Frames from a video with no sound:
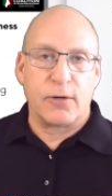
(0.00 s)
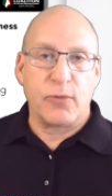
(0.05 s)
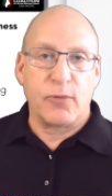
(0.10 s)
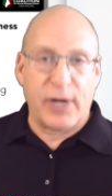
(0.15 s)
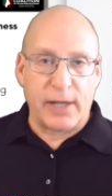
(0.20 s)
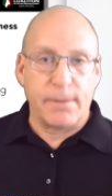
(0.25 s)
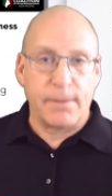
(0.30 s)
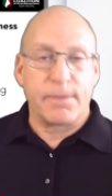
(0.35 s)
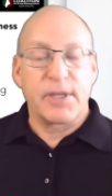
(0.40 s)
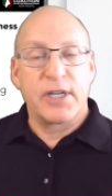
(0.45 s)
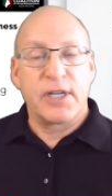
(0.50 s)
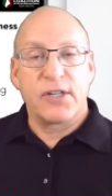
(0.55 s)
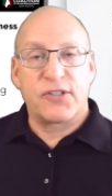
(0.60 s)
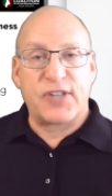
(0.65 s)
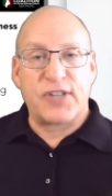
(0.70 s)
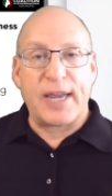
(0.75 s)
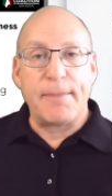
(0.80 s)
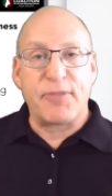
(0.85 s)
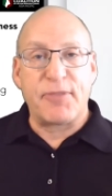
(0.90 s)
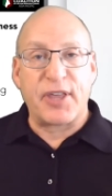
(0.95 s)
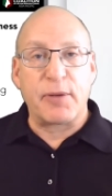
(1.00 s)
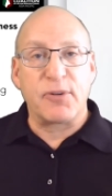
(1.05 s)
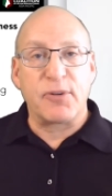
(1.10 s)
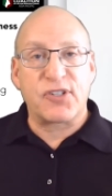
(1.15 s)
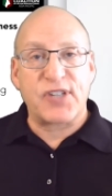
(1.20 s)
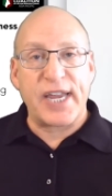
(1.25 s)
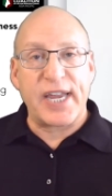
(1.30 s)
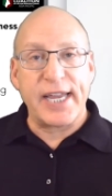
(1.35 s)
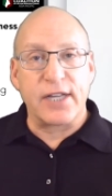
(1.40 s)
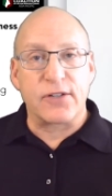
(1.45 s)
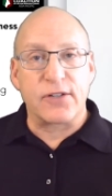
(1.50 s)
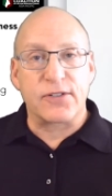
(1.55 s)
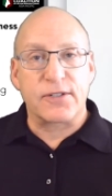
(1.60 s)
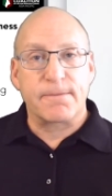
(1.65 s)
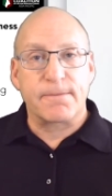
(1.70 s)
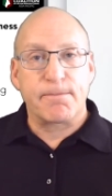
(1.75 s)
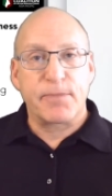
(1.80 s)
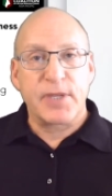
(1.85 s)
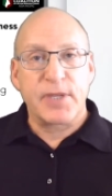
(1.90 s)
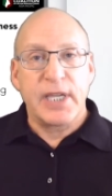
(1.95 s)
Well, same thing with sales.
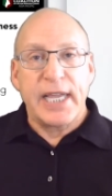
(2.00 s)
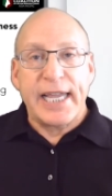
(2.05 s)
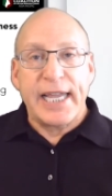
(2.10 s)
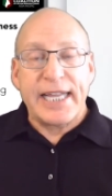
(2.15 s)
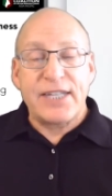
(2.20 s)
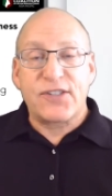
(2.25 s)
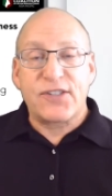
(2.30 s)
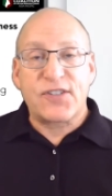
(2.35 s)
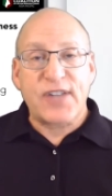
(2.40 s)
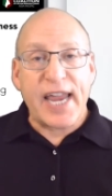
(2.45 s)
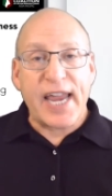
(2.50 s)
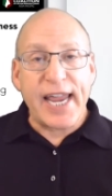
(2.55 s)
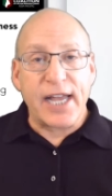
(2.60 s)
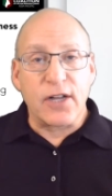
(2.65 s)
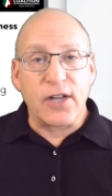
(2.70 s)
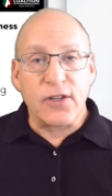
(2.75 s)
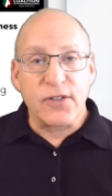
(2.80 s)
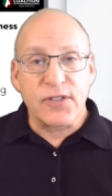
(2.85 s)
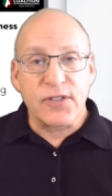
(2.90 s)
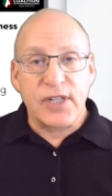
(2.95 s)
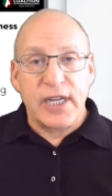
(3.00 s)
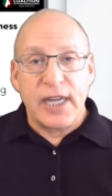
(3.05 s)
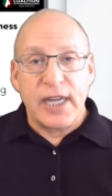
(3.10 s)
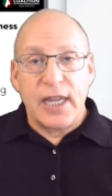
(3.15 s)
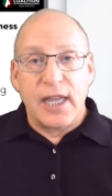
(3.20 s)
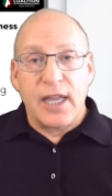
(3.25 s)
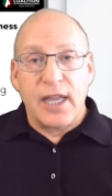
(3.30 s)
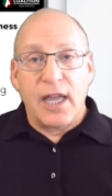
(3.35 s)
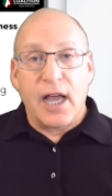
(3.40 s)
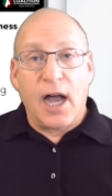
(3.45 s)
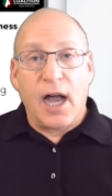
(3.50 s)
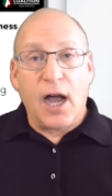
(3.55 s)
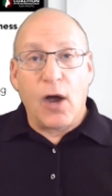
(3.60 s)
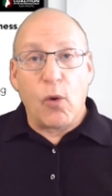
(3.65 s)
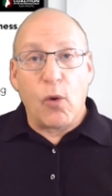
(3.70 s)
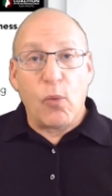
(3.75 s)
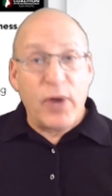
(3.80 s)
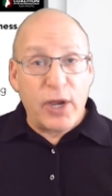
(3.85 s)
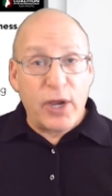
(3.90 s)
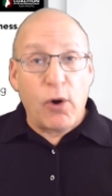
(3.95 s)
In sales,
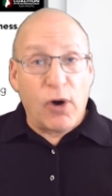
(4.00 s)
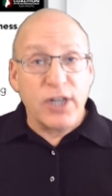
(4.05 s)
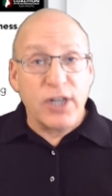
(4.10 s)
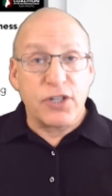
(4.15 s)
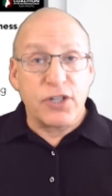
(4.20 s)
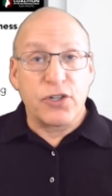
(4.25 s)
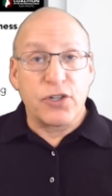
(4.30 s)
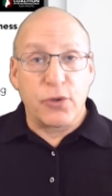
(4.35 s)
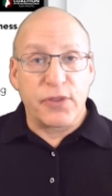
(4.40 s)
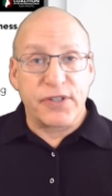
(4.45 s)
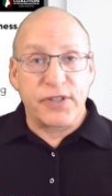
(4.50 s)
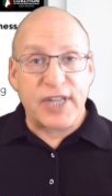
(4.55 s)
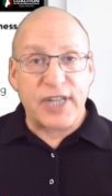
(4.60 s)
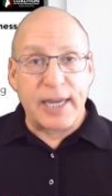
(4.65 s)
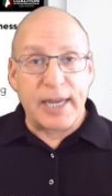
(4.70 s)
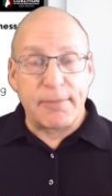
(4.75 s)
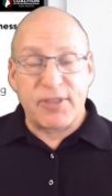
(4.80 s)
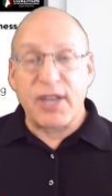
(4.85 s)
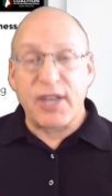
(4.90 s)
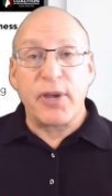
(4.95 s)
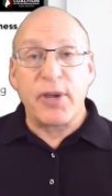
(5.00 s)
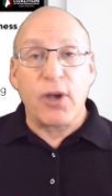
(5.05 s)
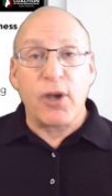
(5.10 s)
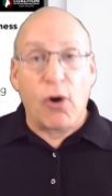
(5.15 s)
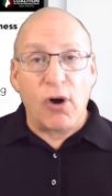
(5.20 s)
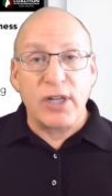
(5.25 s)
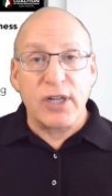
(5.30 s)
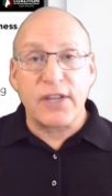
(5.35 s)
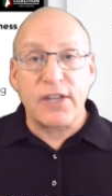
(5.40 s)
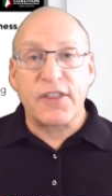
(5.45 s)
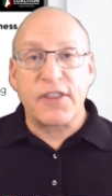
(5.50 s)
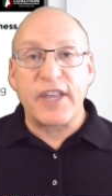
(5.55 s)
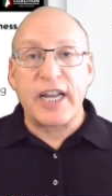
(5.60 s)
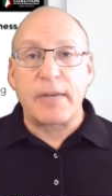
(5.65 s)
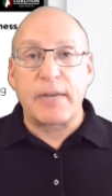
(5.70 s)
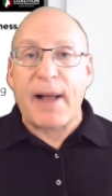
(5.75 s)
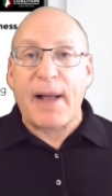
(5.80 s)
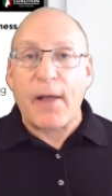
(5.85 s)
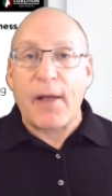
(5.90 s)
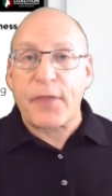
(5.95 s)
we ought to do the same thing. We ought to think
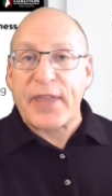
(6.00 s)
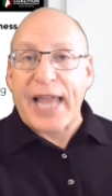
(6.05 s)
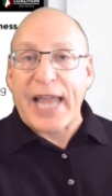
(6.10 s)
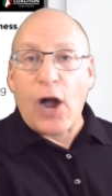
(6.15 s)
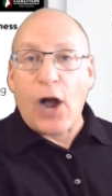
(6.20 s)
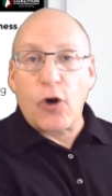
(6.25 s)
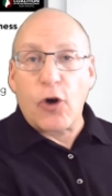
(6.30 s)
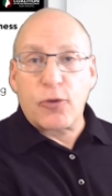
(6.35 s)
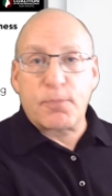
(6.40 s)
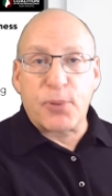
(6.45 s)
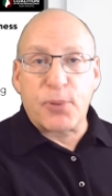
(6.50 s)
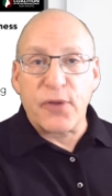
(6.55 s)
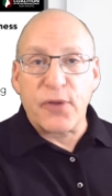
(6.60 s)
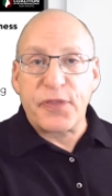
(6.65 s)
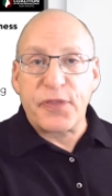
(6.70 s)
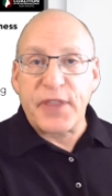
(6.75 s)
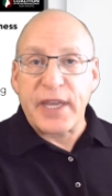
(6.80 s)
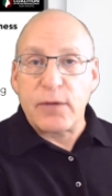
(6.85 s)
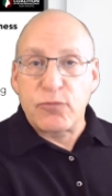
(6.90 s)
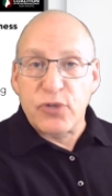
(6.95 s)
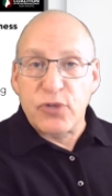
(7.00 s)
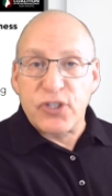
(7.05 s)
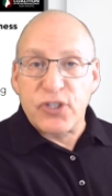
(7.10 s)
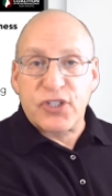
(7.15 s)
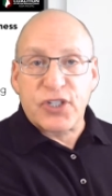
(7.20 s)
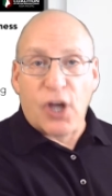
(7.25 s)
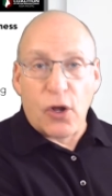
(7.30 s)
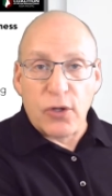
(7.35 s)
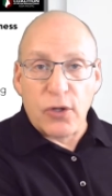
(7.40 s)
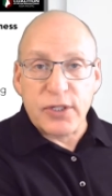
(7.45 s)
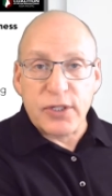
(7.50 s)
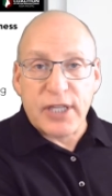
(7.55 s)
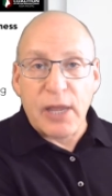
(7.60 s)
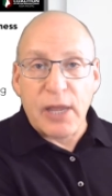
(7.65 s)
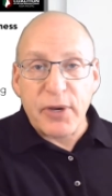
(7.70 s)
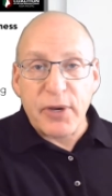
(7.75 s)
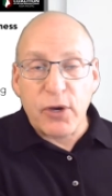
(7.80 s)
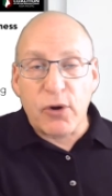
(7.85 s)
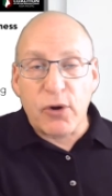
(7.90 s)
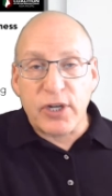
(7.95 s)
about the output, the result, then
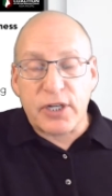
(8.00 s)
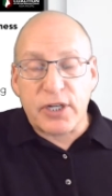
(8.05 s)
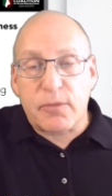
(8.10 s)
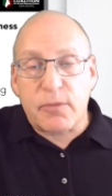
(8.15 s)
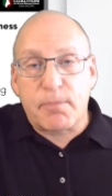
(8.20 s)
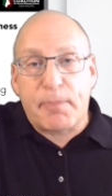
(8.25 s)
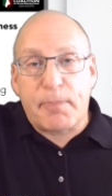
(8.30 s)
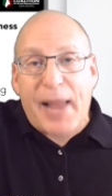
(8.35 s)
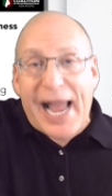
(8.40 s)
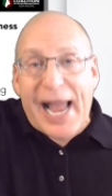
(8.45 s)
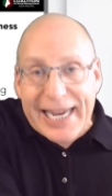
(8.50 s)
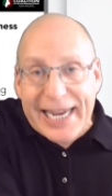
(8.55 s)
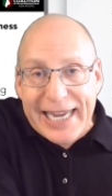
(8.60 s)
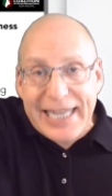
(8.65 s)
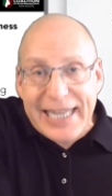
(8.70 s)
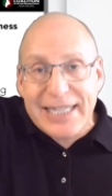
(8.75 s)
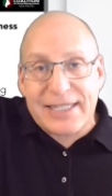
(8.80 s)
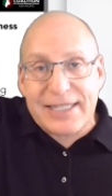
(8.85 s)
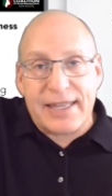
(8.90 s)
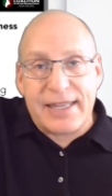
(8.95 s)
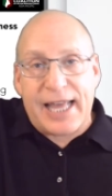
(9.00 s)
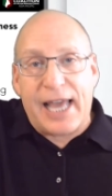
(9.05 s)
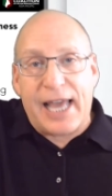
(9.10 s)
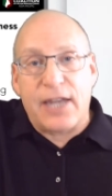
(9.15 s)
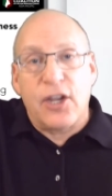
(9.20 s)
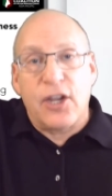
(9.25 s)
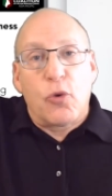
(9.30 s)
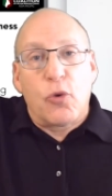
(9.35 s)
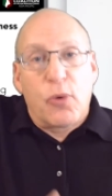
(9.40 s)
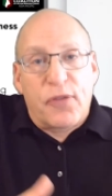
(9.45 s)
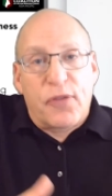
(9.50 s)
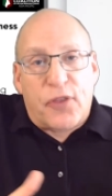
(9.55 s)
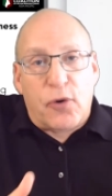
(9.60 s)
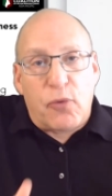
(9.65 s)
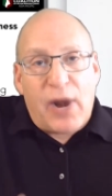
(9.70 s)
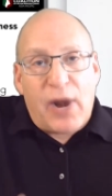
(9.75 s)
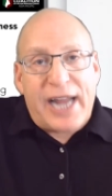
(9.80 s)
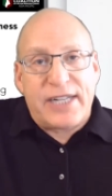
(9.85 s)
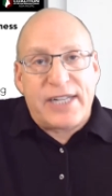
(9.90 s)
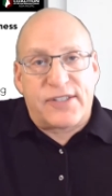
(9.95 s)
we ought to back into that with the
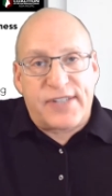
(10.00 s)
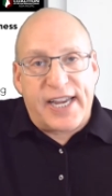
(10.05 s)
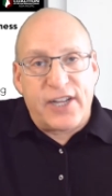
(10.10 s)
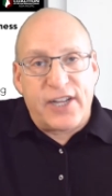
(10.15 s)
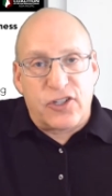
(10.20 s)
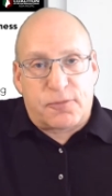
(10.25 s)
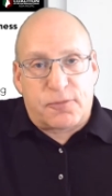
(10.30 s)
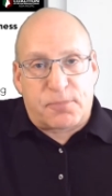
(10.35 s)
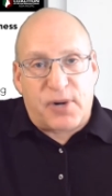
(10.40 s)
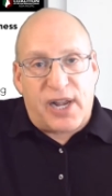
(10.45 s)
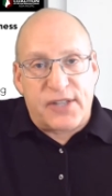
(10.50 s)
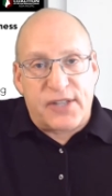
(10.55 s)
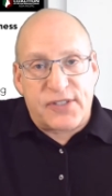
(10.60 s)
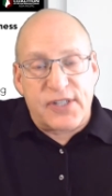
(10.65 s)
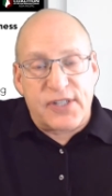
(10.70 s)
right sales process.